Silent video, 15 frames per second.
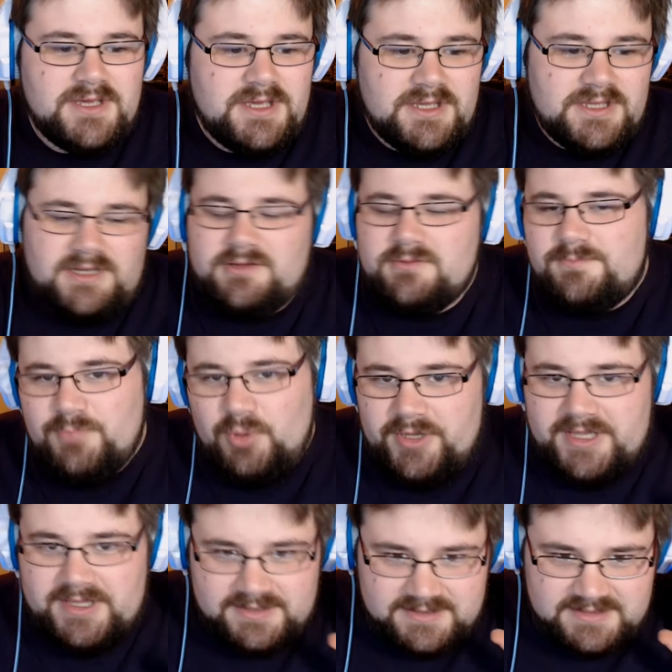you know,
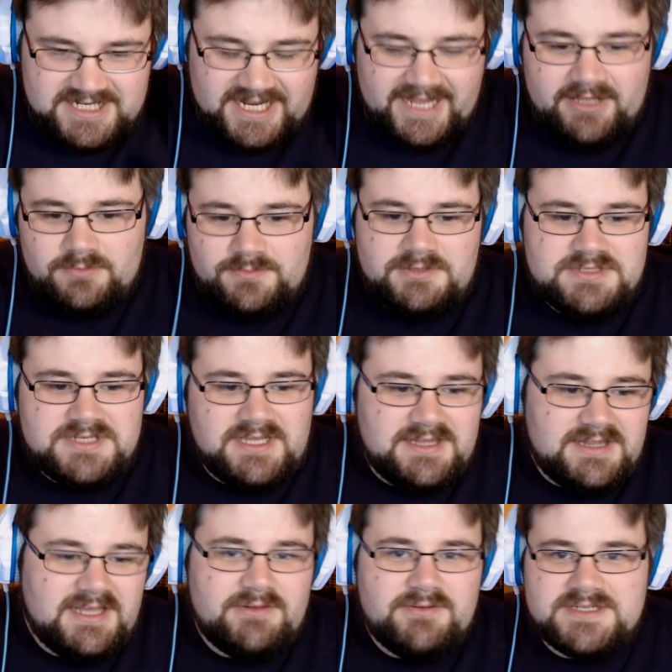putting title music
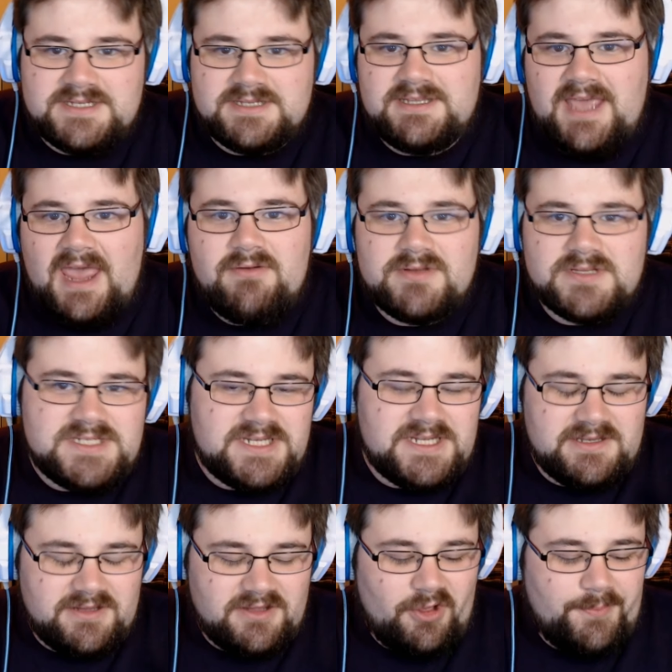in there is a
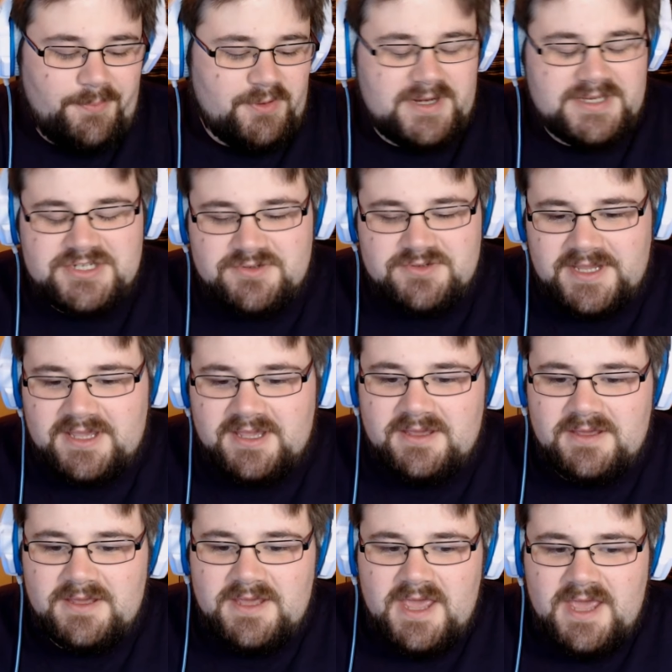guaranteed copyright strike.
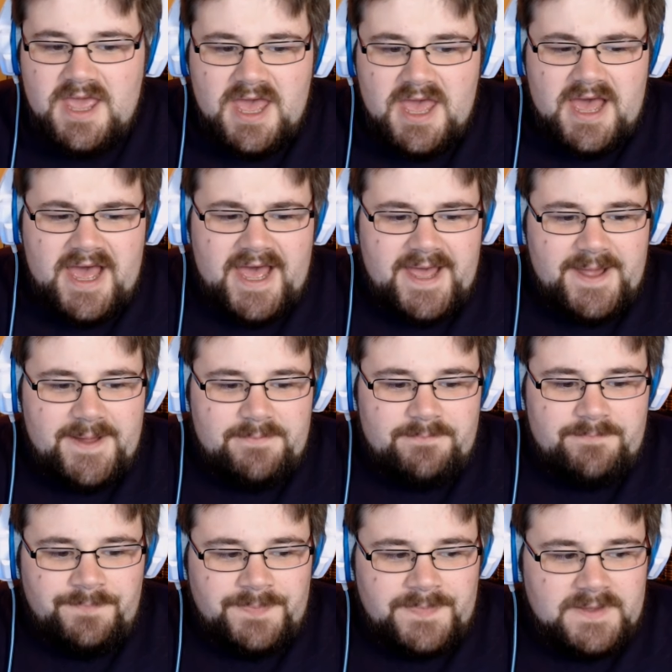
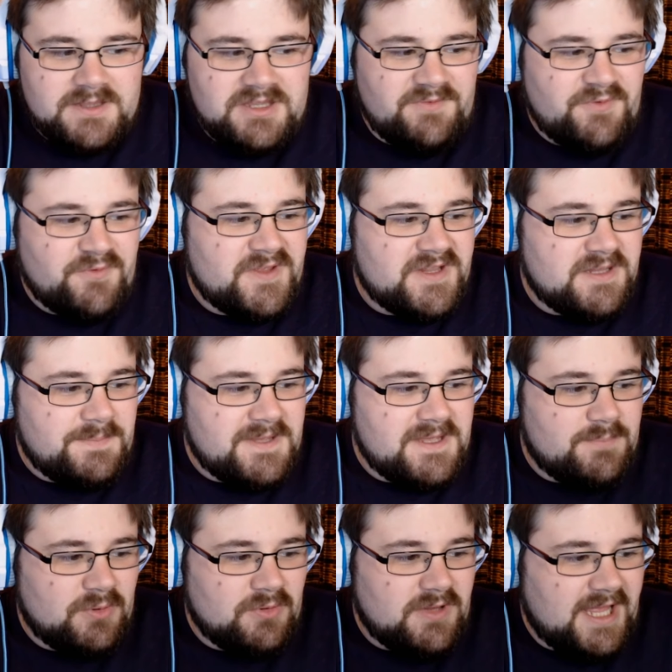The other thing that
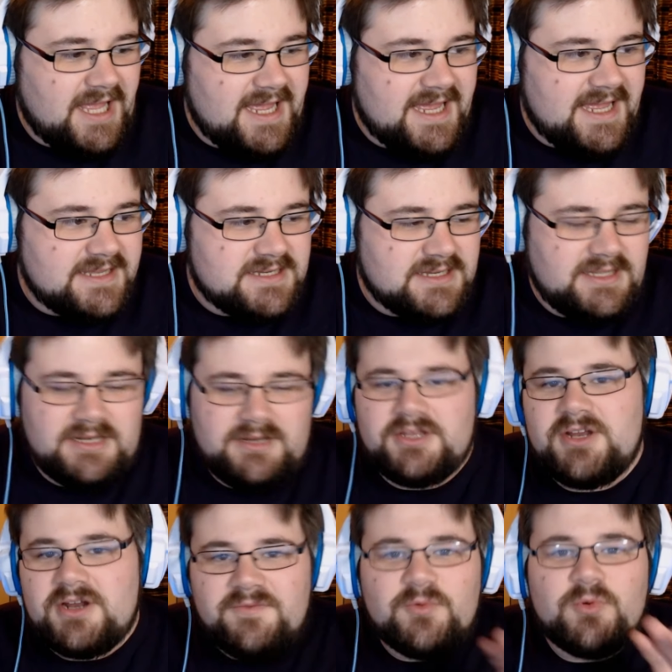people had, you know, you
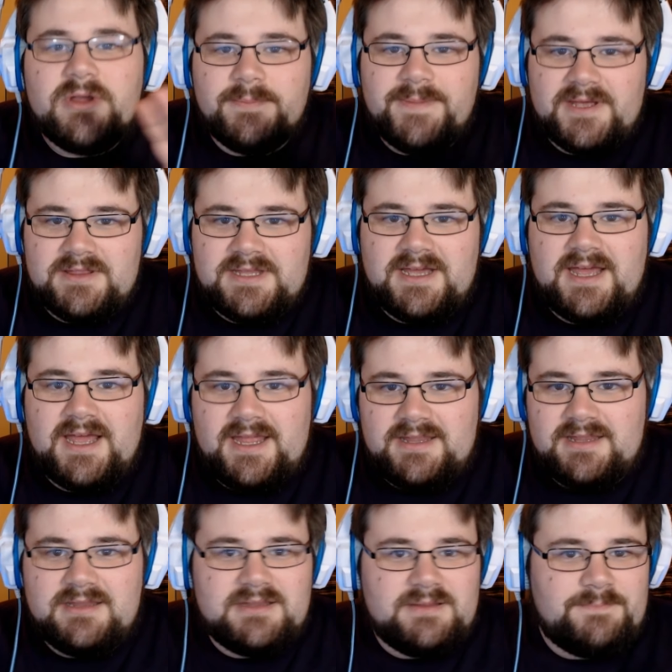don't have to worry about
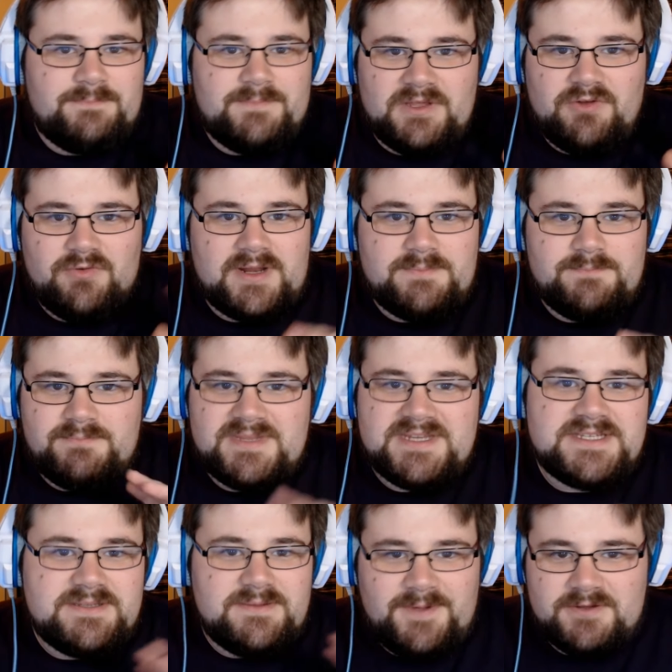that.
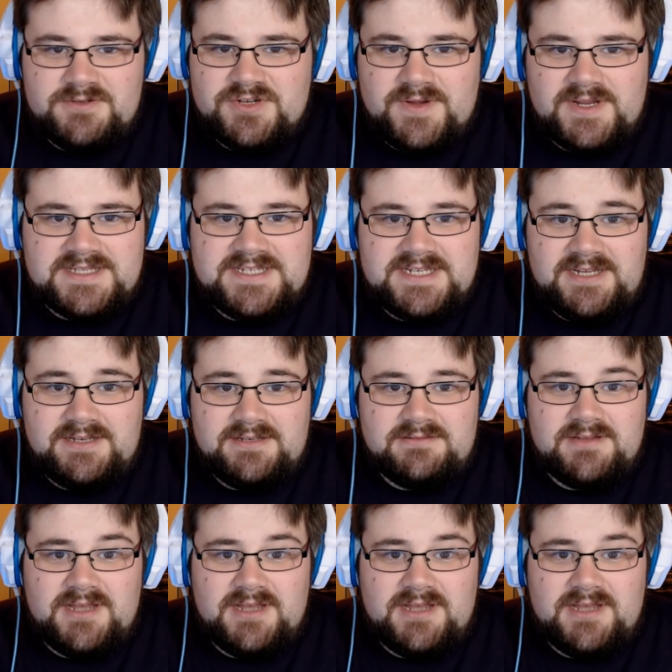Missing the post-credit scene